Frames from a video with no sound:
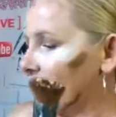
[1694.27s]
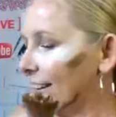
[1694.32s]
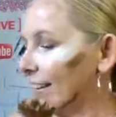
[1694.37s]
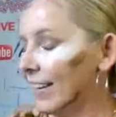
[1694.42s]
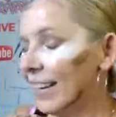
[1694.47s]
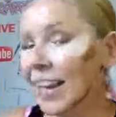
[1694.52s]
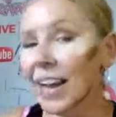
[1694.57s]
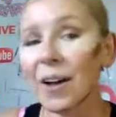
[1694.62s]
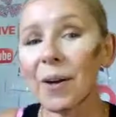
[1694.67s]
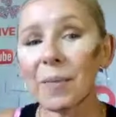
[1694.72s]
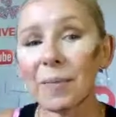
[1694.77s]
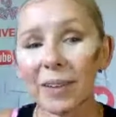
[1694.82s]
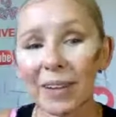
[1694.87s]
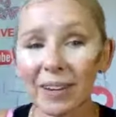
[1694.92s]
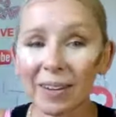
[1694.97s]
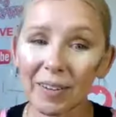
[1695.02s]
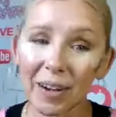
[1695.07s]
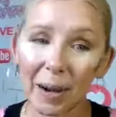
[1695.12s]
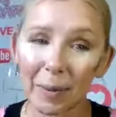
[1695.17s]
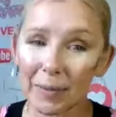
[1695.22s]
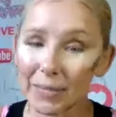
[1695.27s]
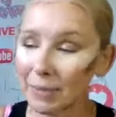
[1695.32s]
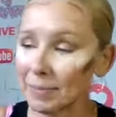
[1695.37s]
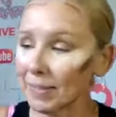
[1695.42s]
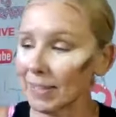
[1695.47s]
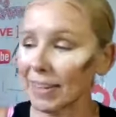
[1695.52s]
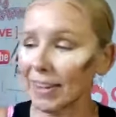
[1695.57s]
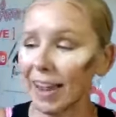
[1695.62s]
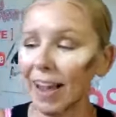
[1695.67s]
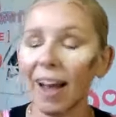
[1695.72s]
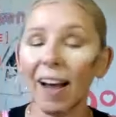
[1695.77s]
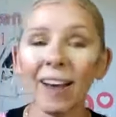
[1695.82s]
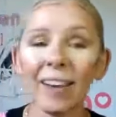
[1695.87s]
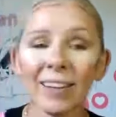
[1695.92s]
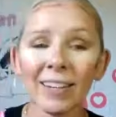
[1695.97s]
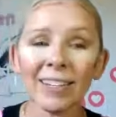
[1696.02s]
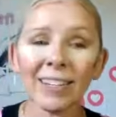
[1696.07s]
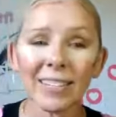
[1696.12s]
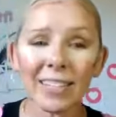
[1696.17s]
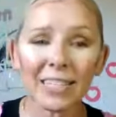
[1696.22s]
Now I'm going to grab something
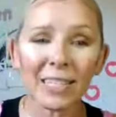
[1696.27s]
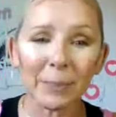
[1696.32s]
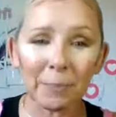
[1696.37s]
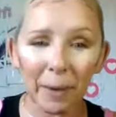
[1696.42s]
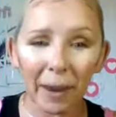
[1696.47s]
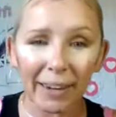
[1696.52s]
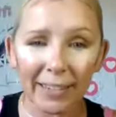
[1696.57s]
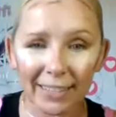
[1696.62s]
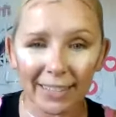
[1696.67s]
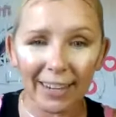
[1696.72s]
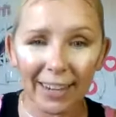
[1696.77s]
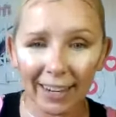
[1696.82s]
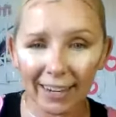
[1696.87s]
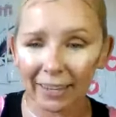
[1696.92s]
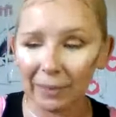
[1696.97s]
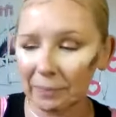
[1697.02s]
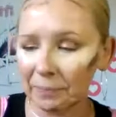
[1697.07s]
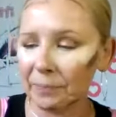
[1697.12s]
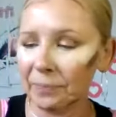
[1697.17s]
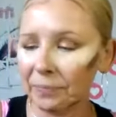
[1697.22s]
unsuspecting.